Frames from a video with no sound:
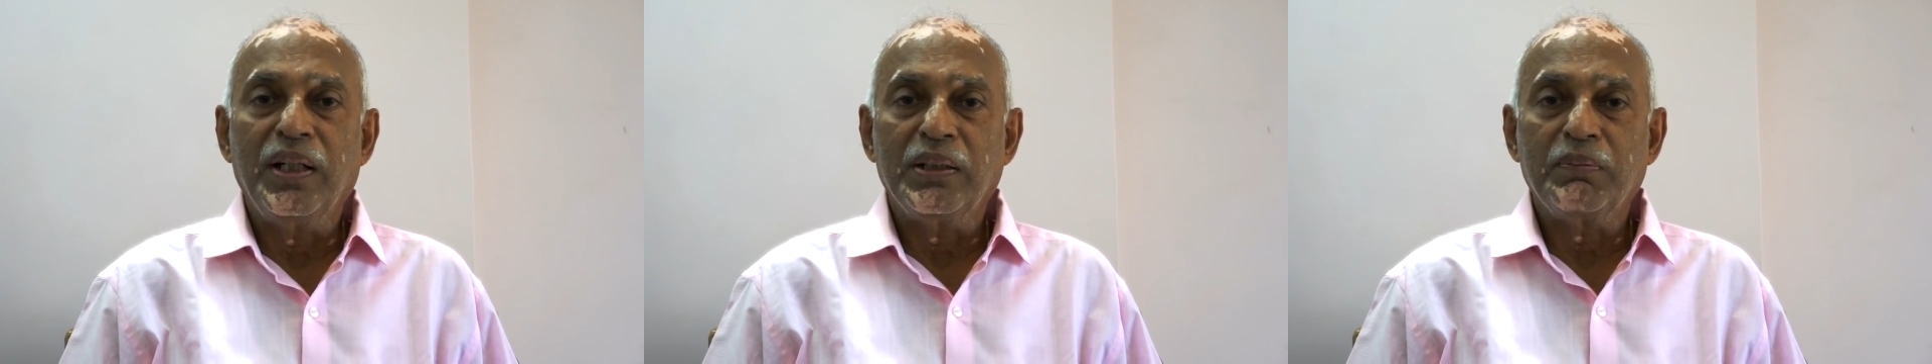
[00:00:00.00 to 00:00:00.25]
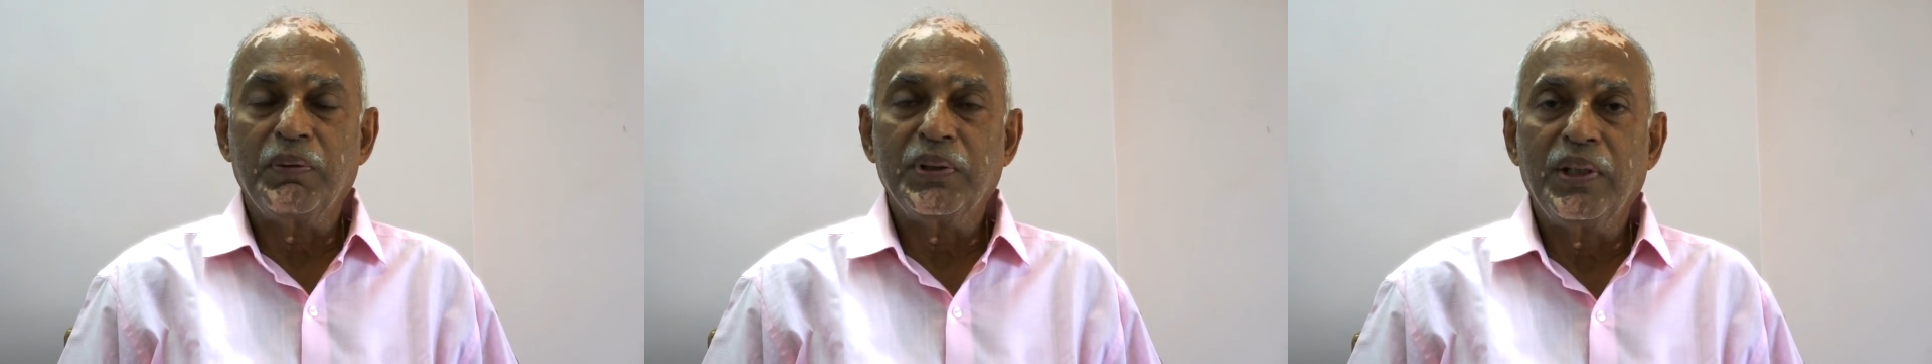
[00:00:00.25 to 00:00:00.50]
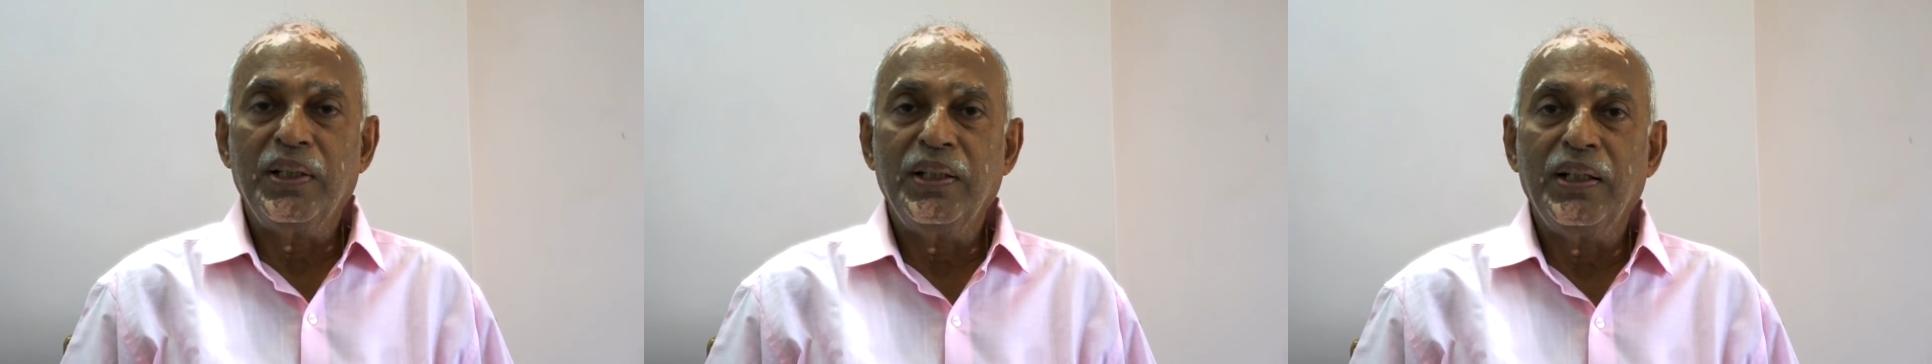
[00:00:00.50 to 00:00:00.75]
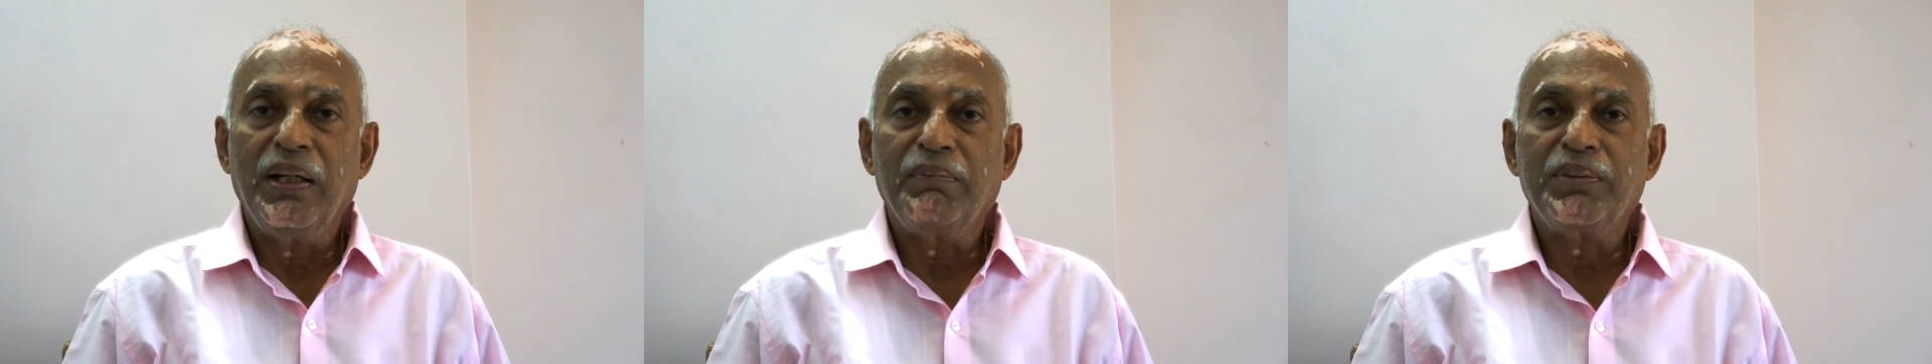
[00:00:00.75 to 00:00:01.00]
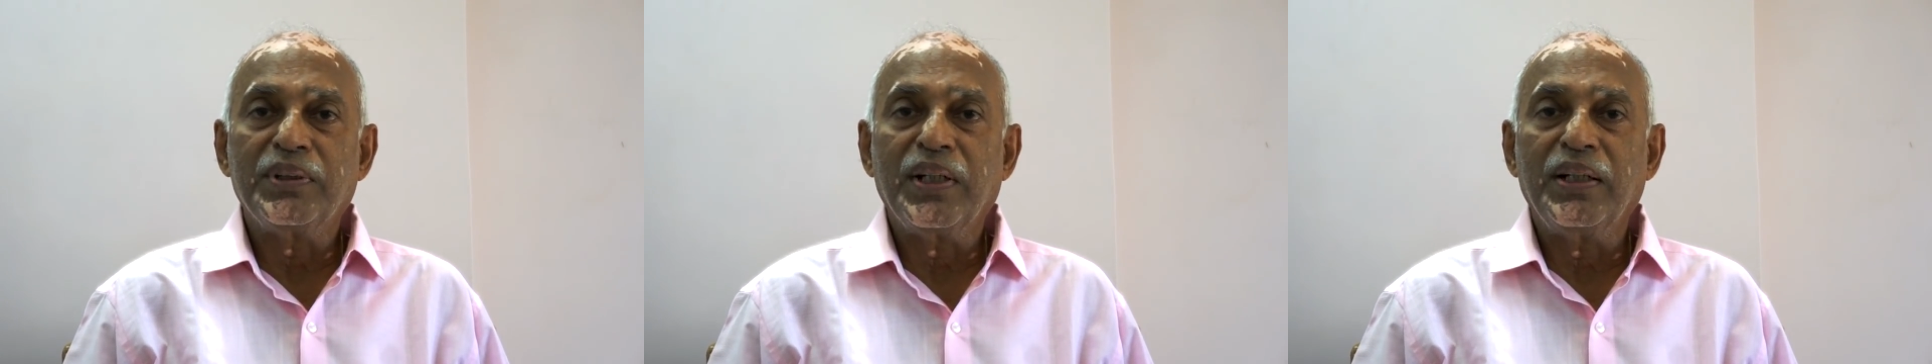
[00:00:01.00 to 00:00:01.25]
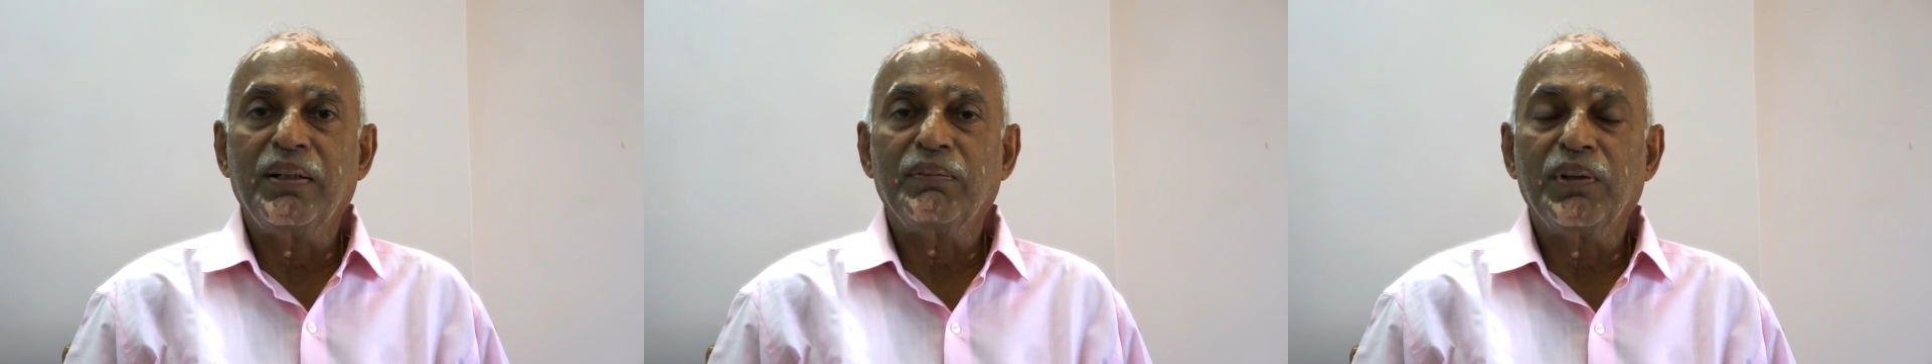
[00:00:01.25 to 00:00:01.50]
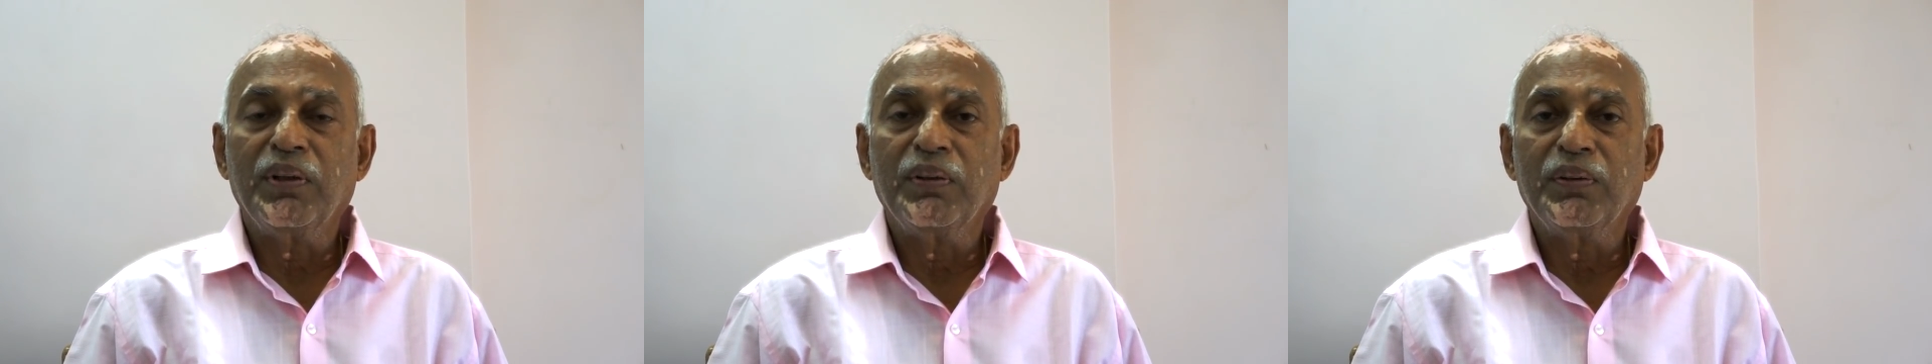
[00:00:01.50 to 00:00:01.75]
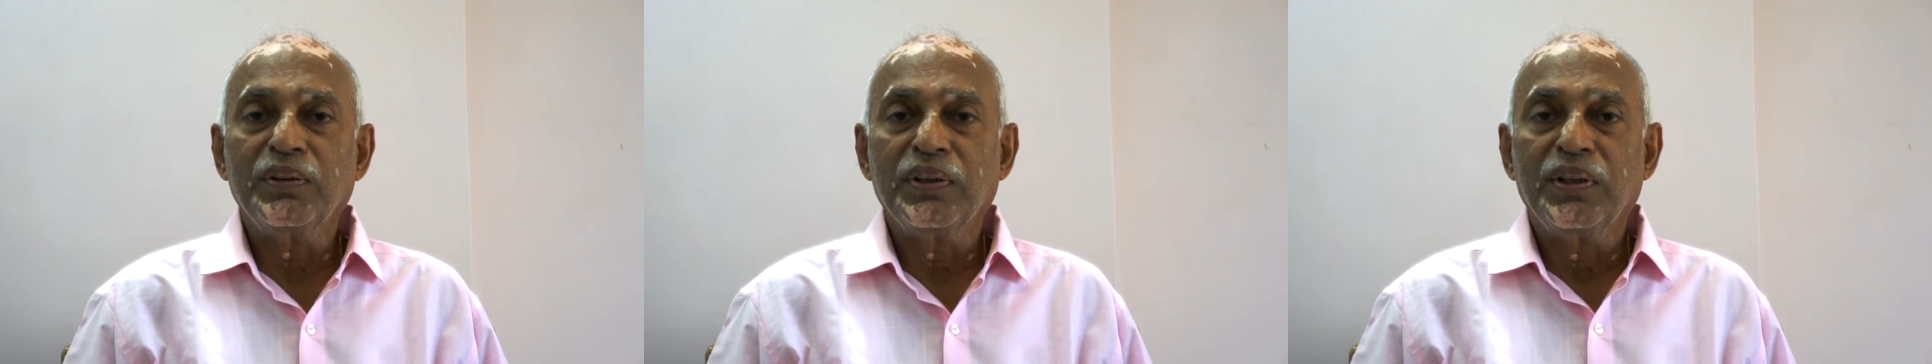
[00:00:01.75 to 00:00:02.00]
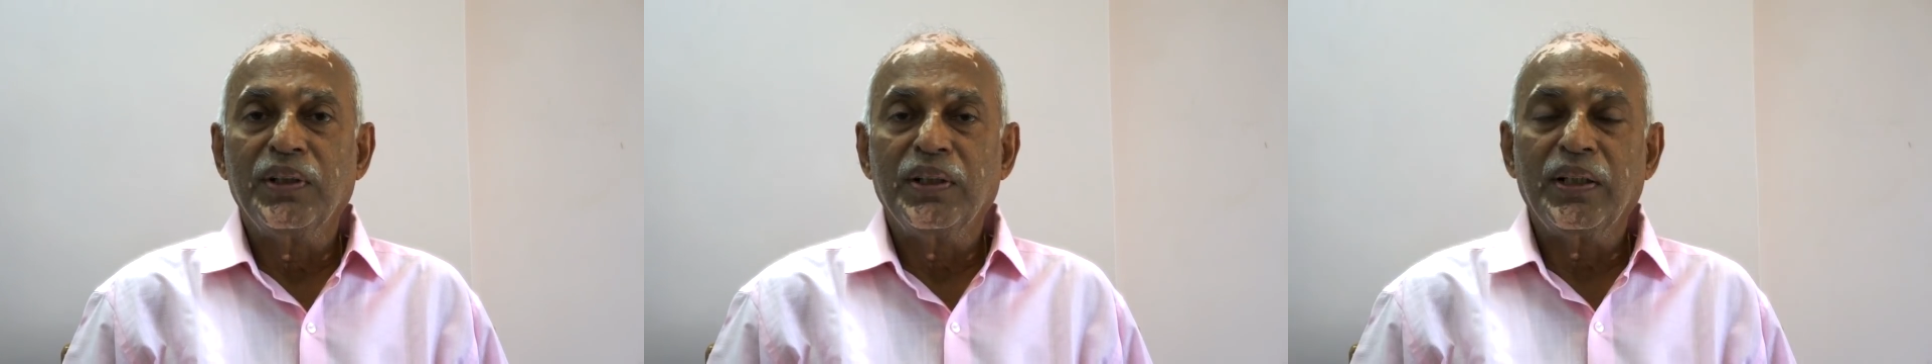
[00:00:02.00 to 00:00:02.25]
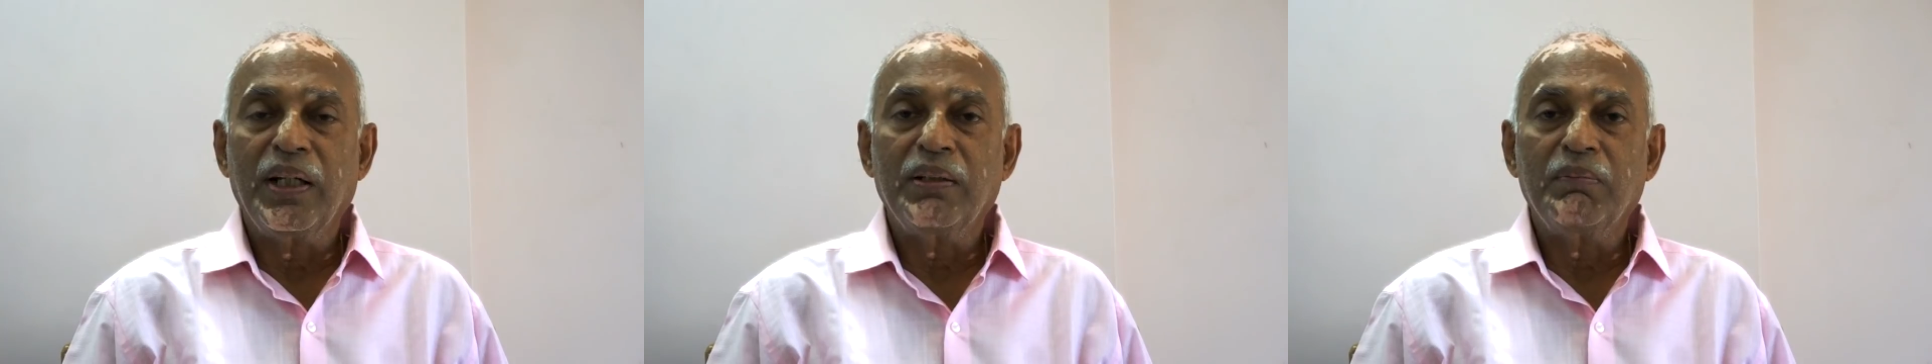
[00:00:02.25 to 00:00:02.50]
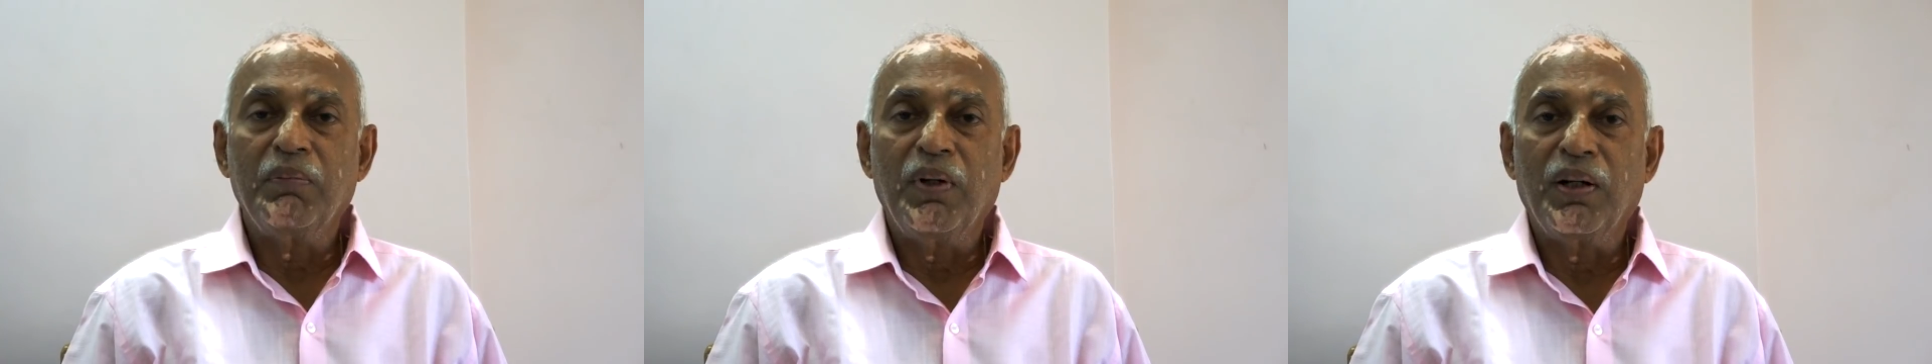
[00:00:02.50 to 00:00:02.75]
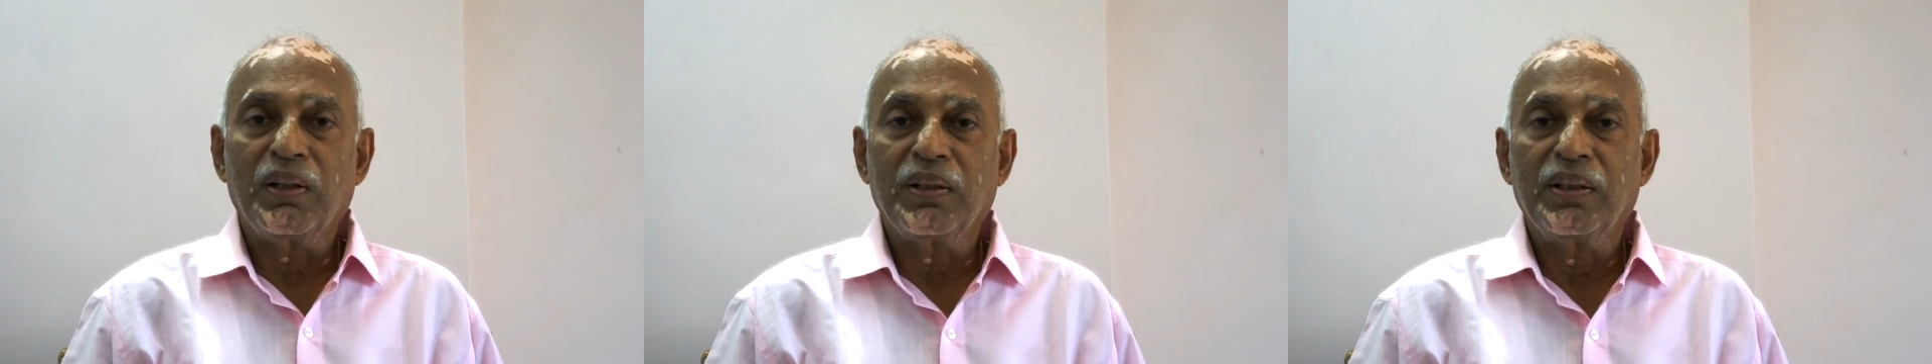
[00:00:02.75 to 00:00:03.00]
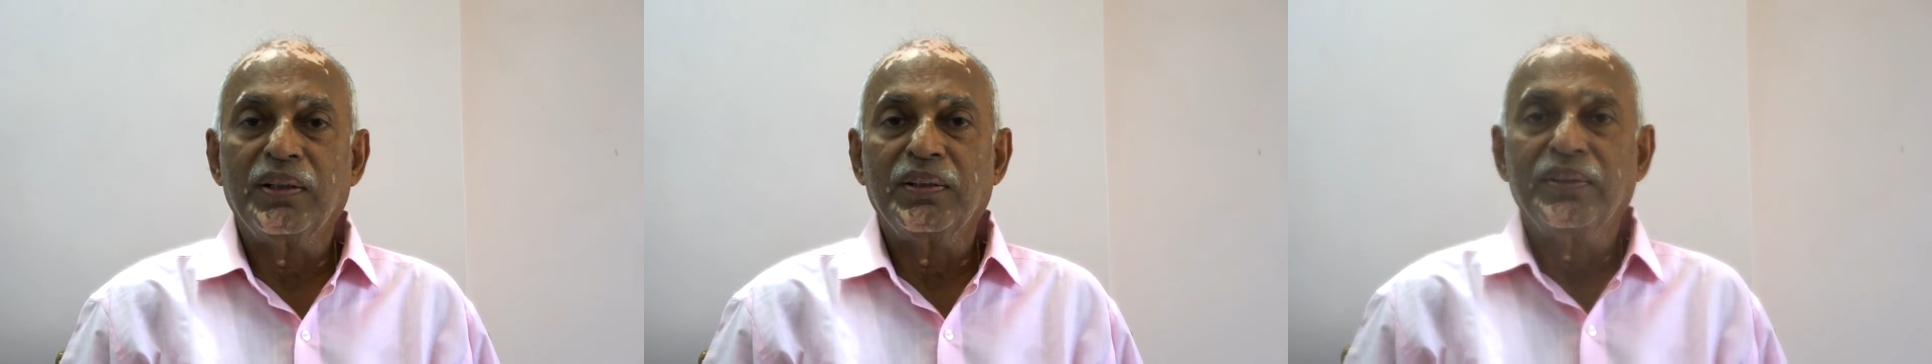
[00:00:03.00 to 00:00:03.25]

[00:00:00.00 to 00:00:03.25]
especially the left side of the nose get blocked.